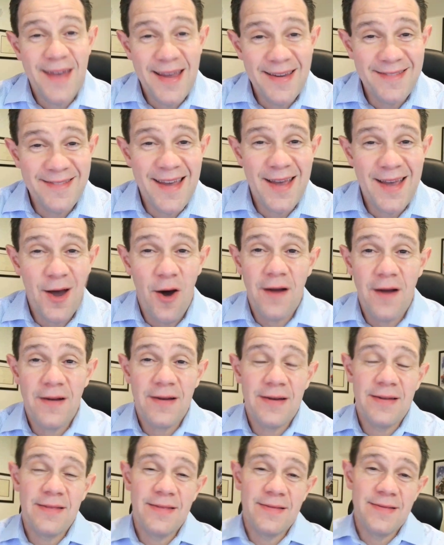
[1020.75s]
They, they, are,
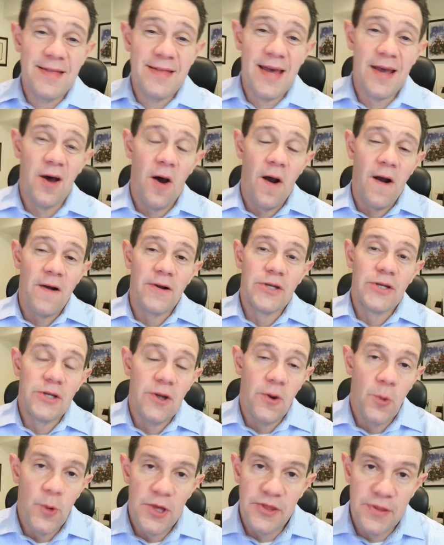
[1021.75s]
they are. You
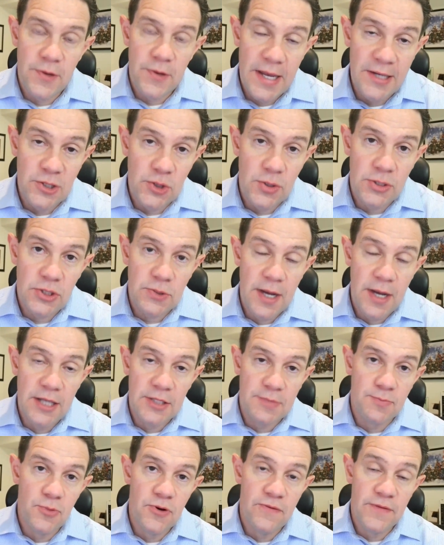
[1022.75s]
know, with the interest
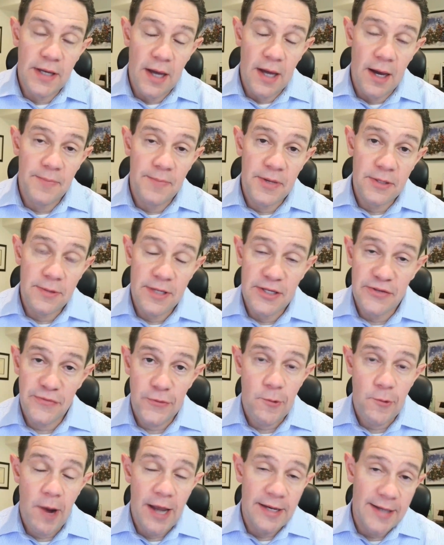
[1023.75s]
rates moving up, at least
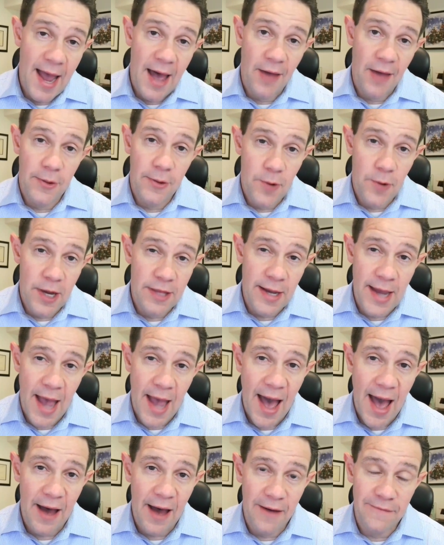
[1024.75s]
for right now, the way they
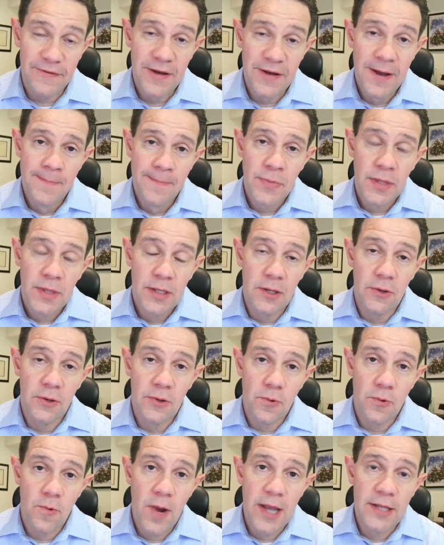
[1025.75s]
have, you know
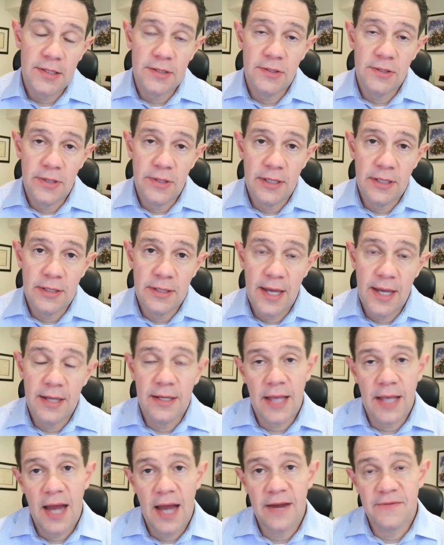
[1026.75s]
the rates you can get
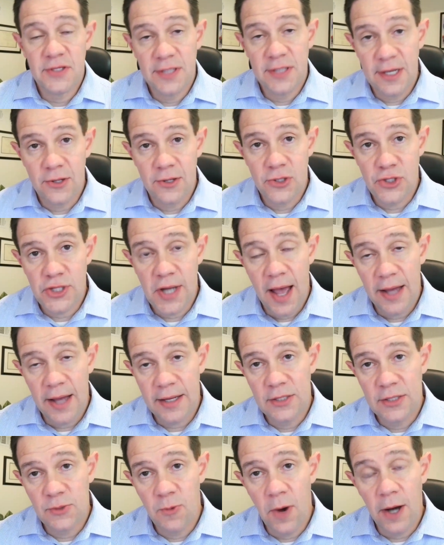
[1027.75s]
at kind of sticker shock
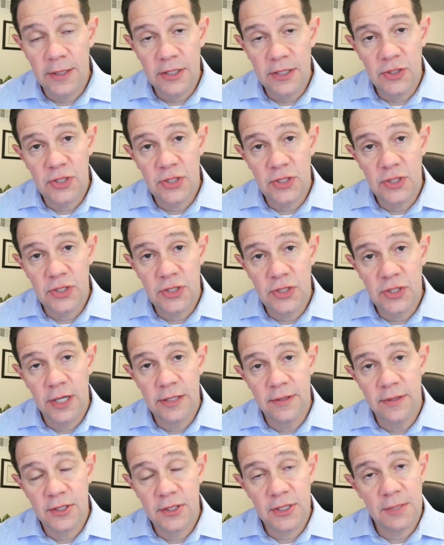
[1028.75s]
as well as just
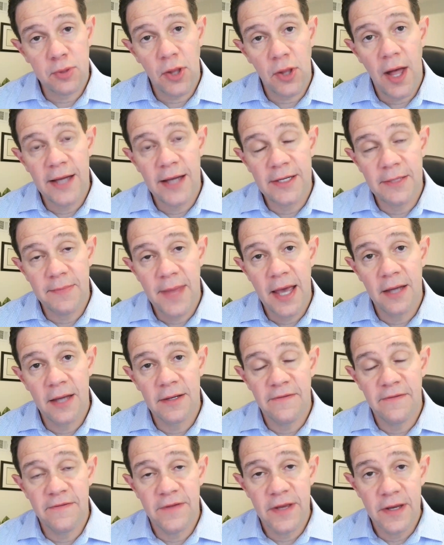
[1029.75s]
what the supply
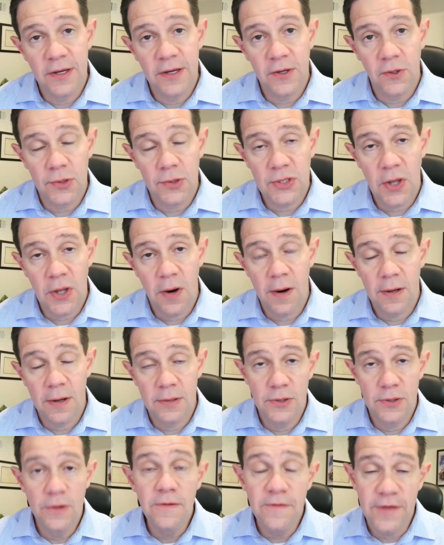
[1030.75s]
demand of vehicles are
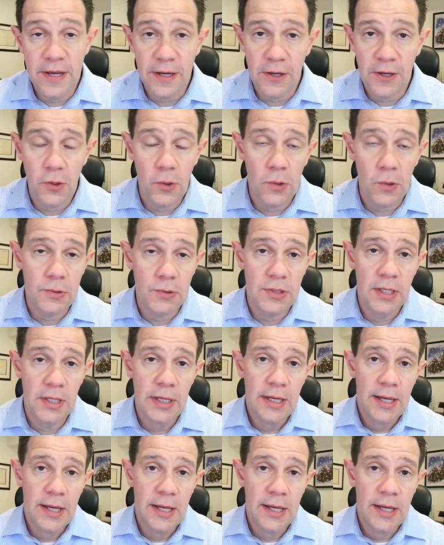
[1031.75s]
new vehicles